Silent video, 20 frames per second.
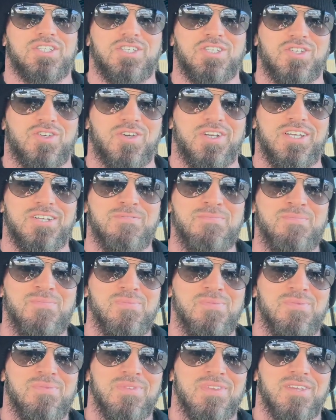the street
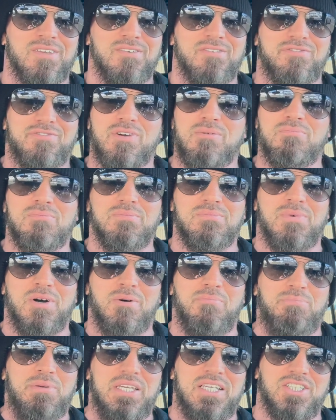from
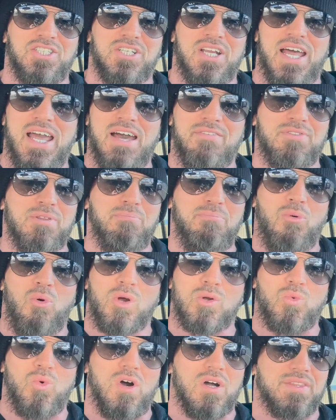a beach and I have the
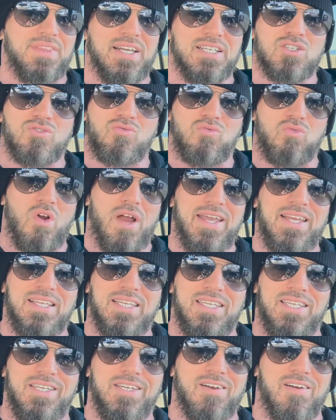boardwalk that's right
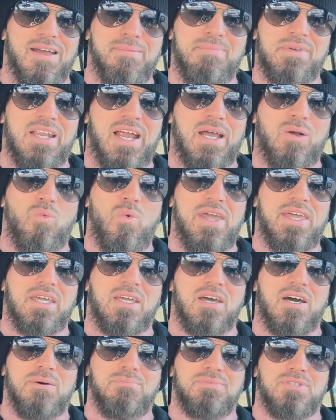here. I mean, I wake
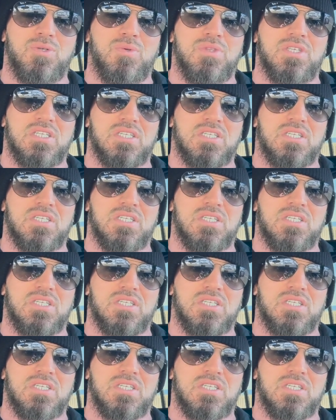up to the